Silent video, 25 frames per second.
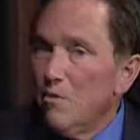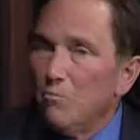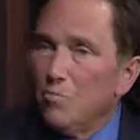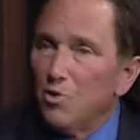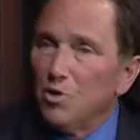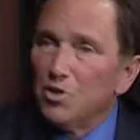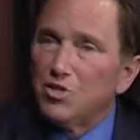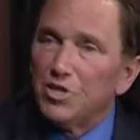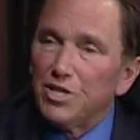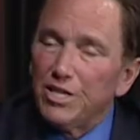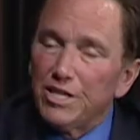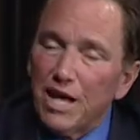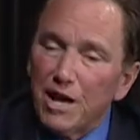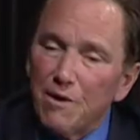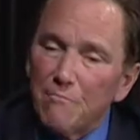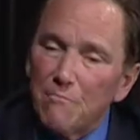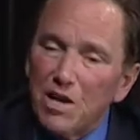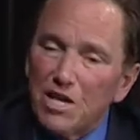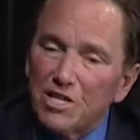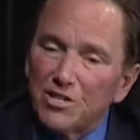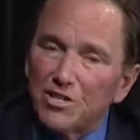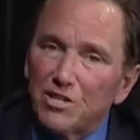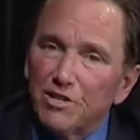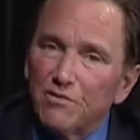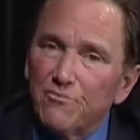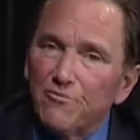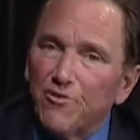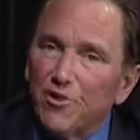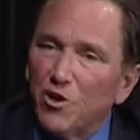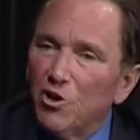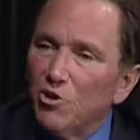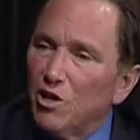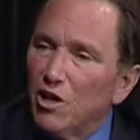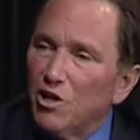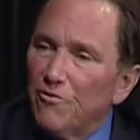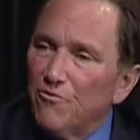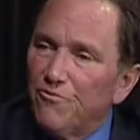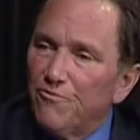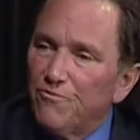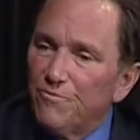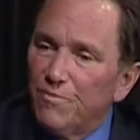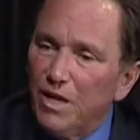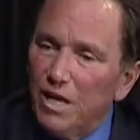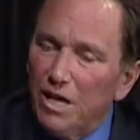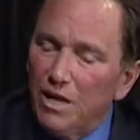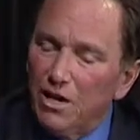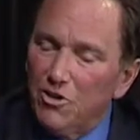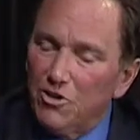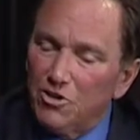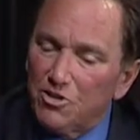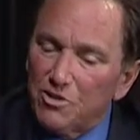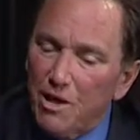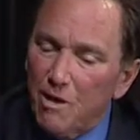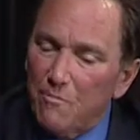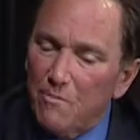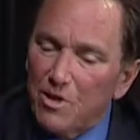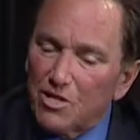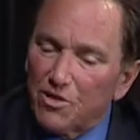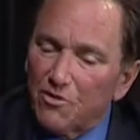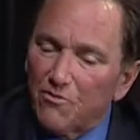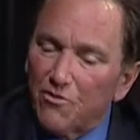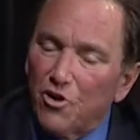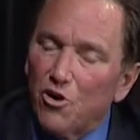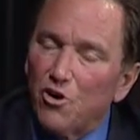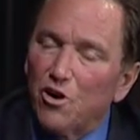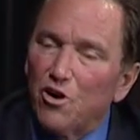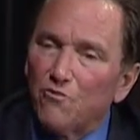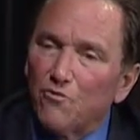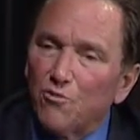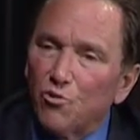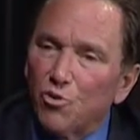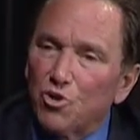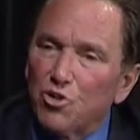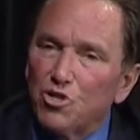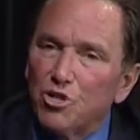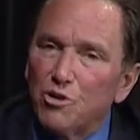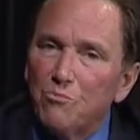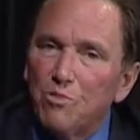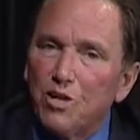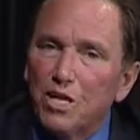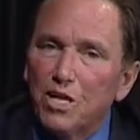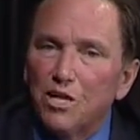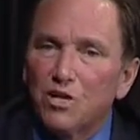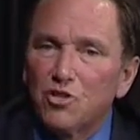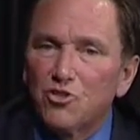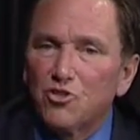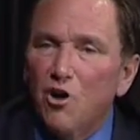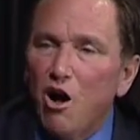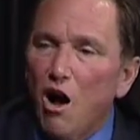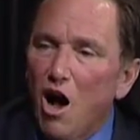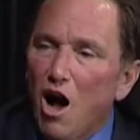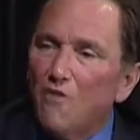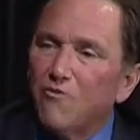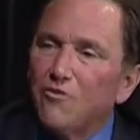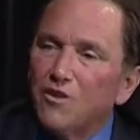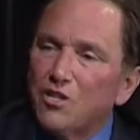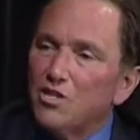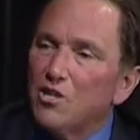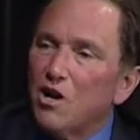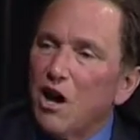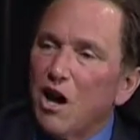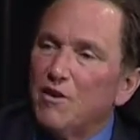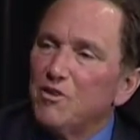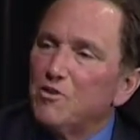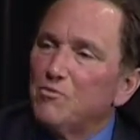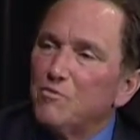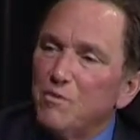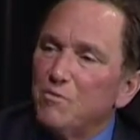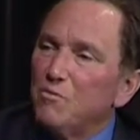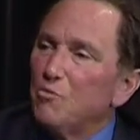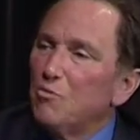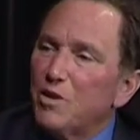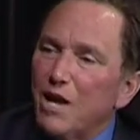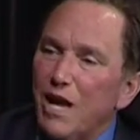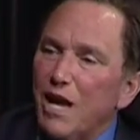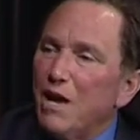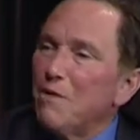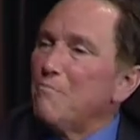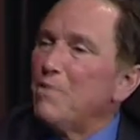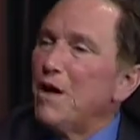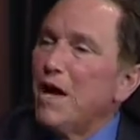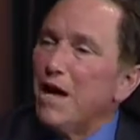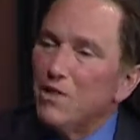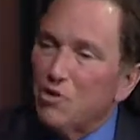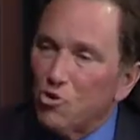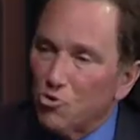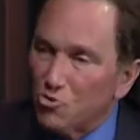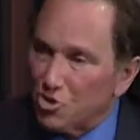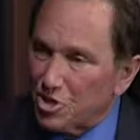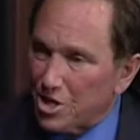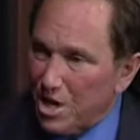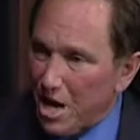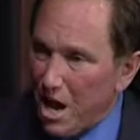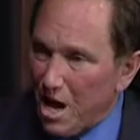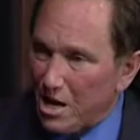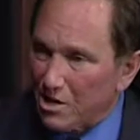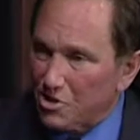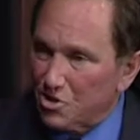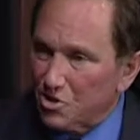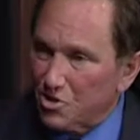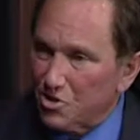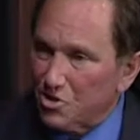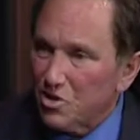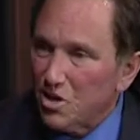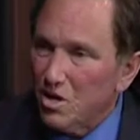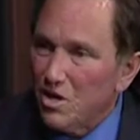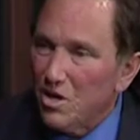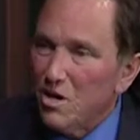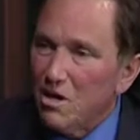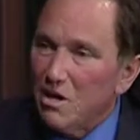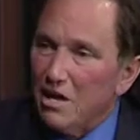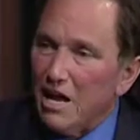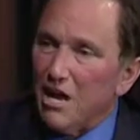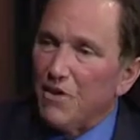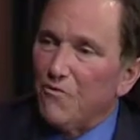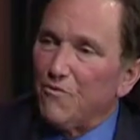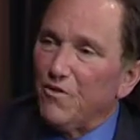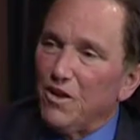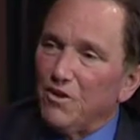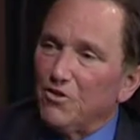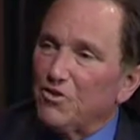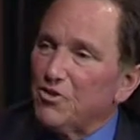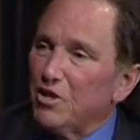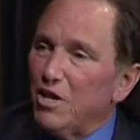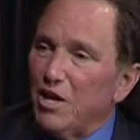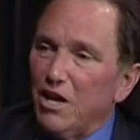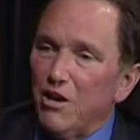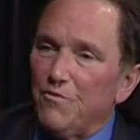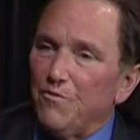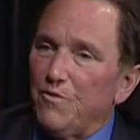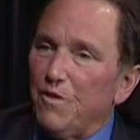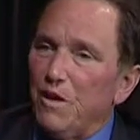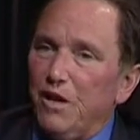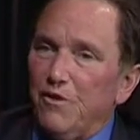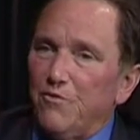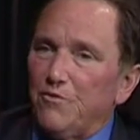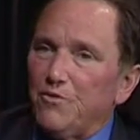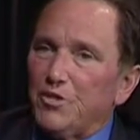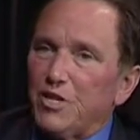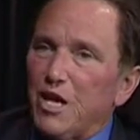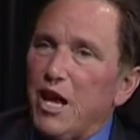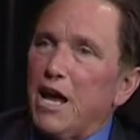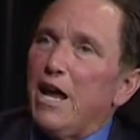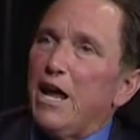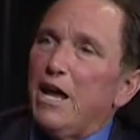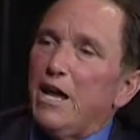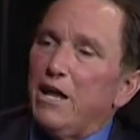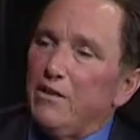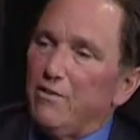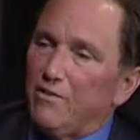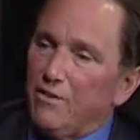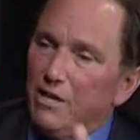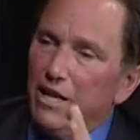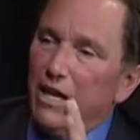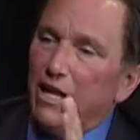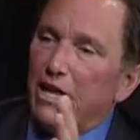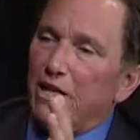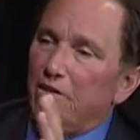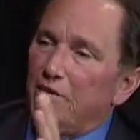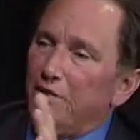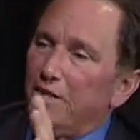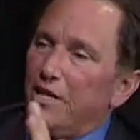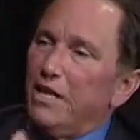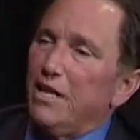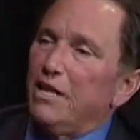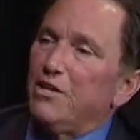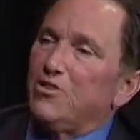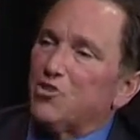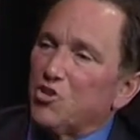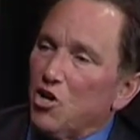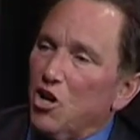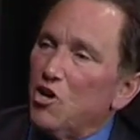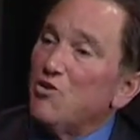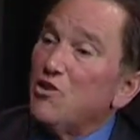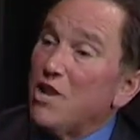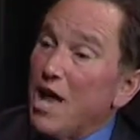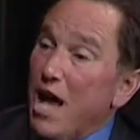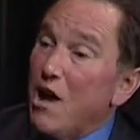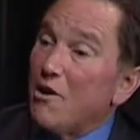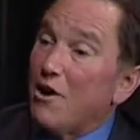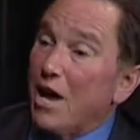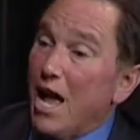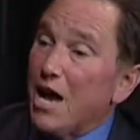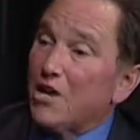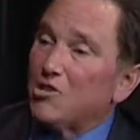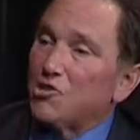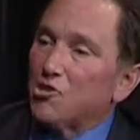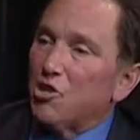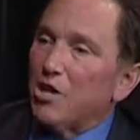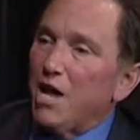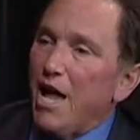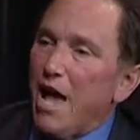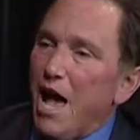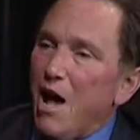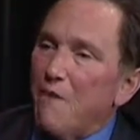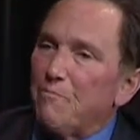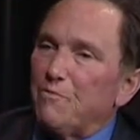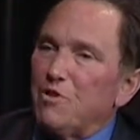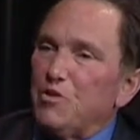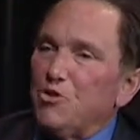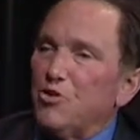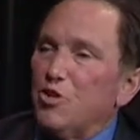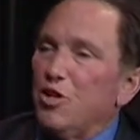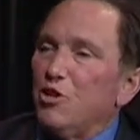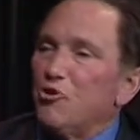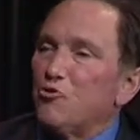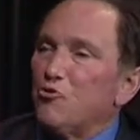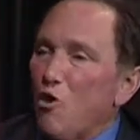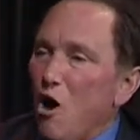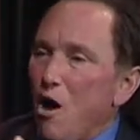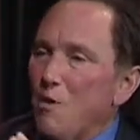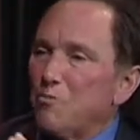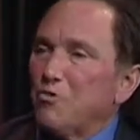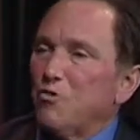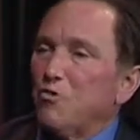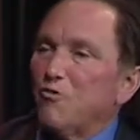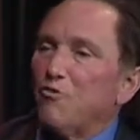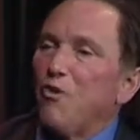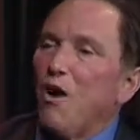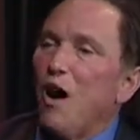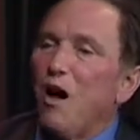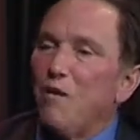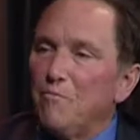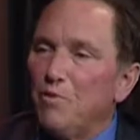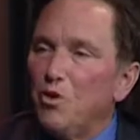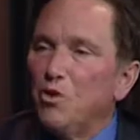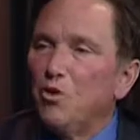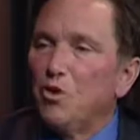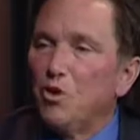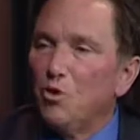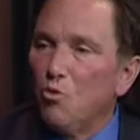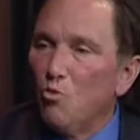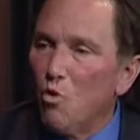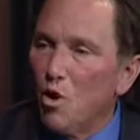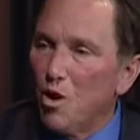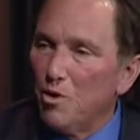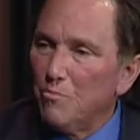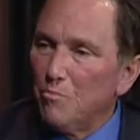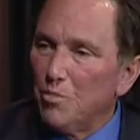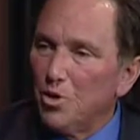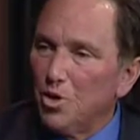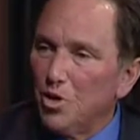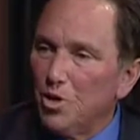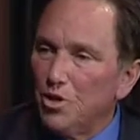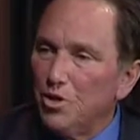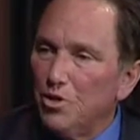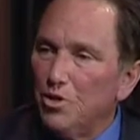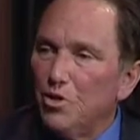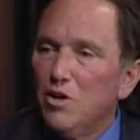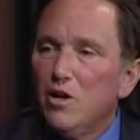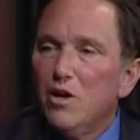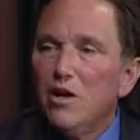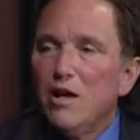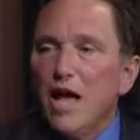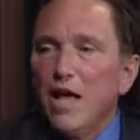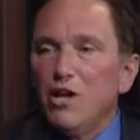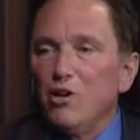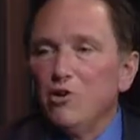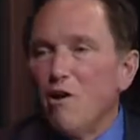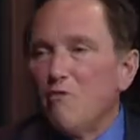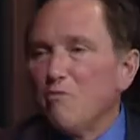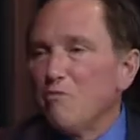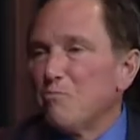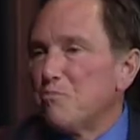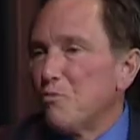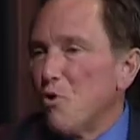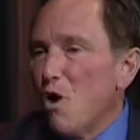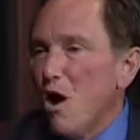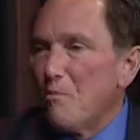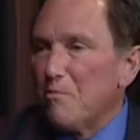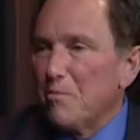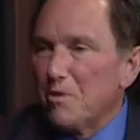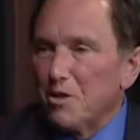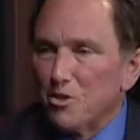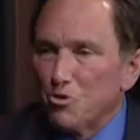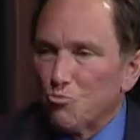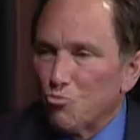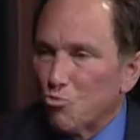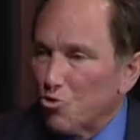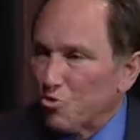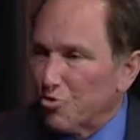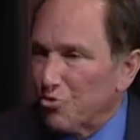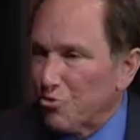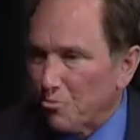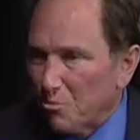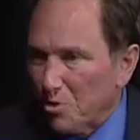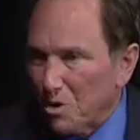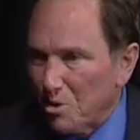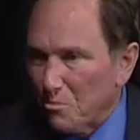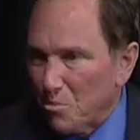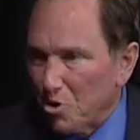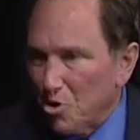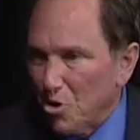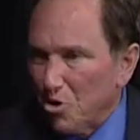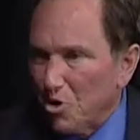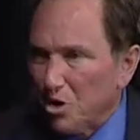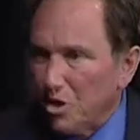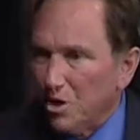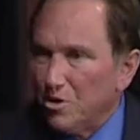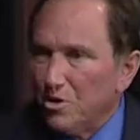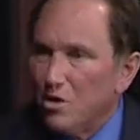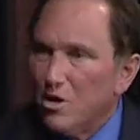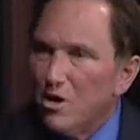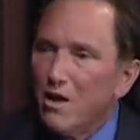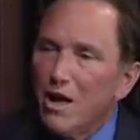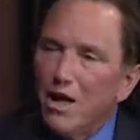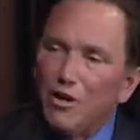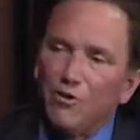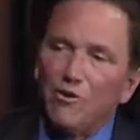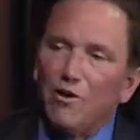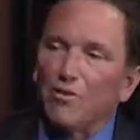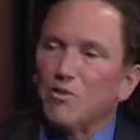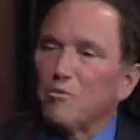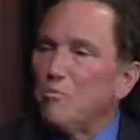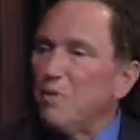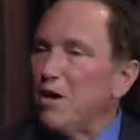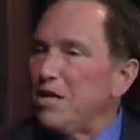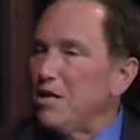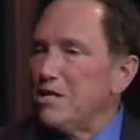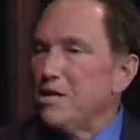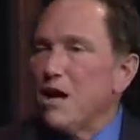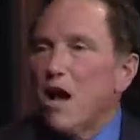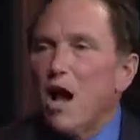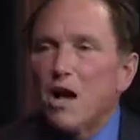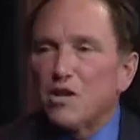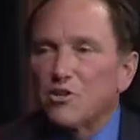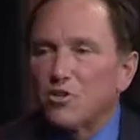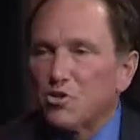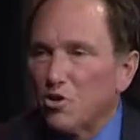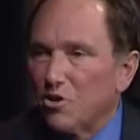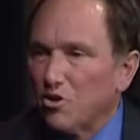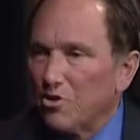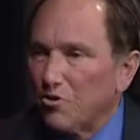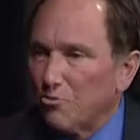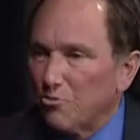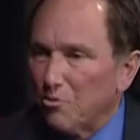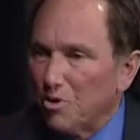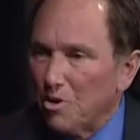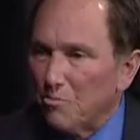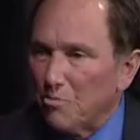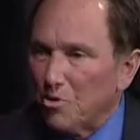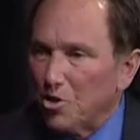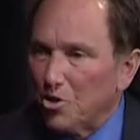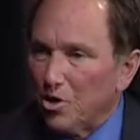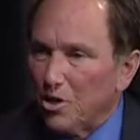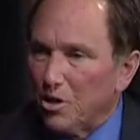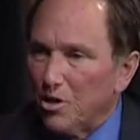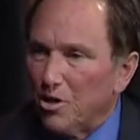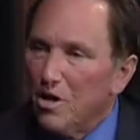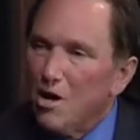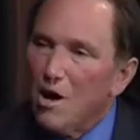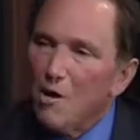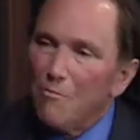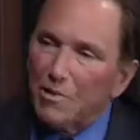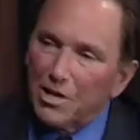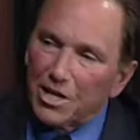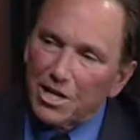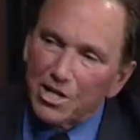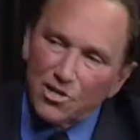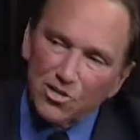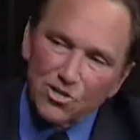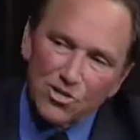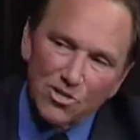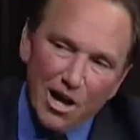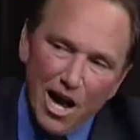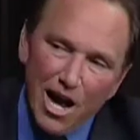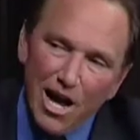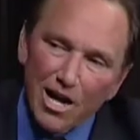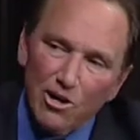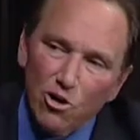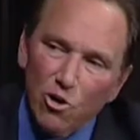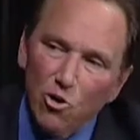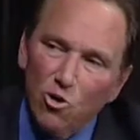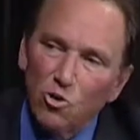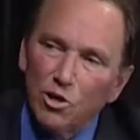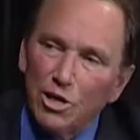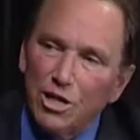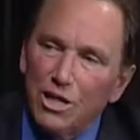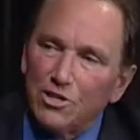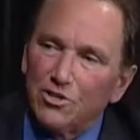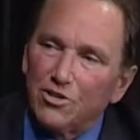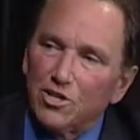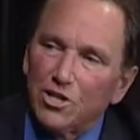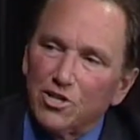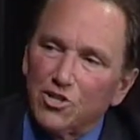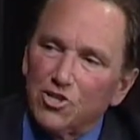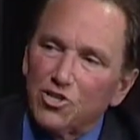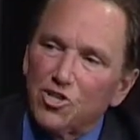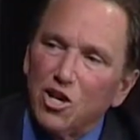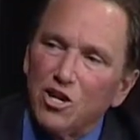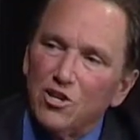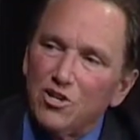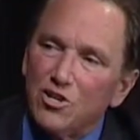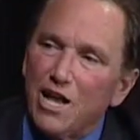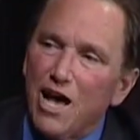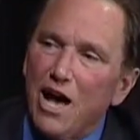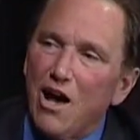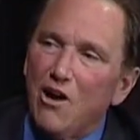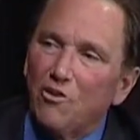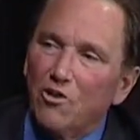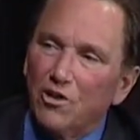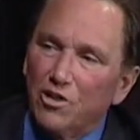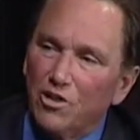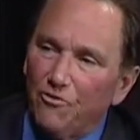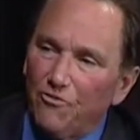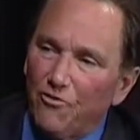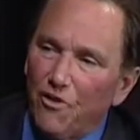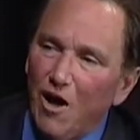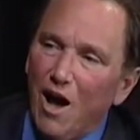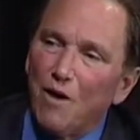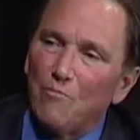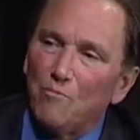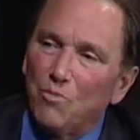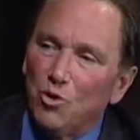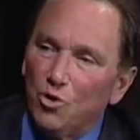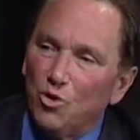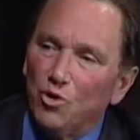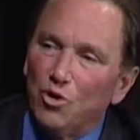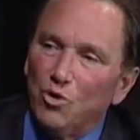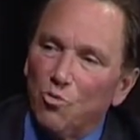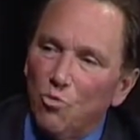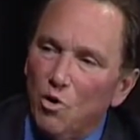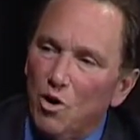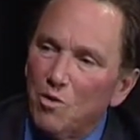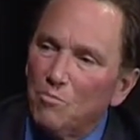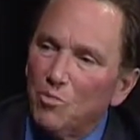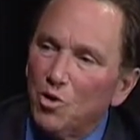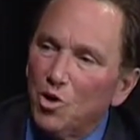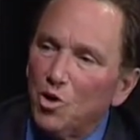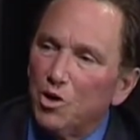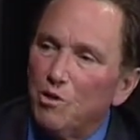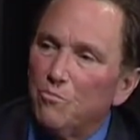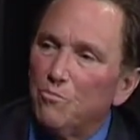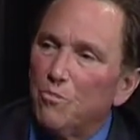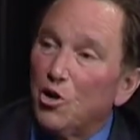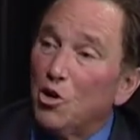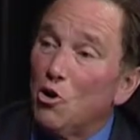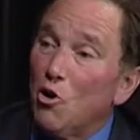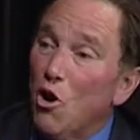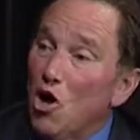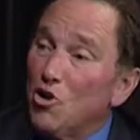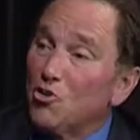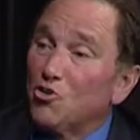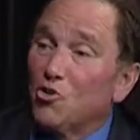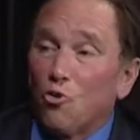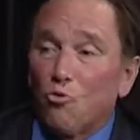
But see, that makes it fairly, you know, that makes it very unfortunate because oftentimes people can't pay those taxes if it's if if say the, the sundown actually happens and it drops from five million to one million, and you have a property that's worth three million, and you have to pay taxes on the three million because not only is it a sundown on the five million to one well, million, wait, it gets it better.